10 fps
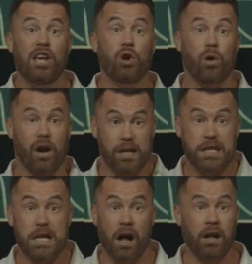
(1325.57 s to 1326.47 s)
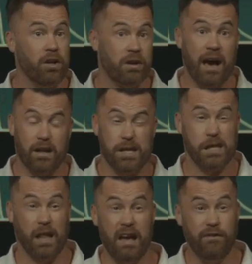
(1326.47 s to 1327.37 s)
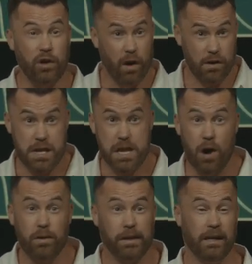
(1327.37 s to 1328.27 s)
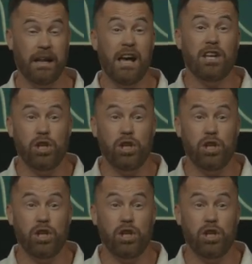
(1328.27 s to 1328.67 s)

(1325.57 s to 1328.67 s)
You are a son. You're not a slave. You are chosen.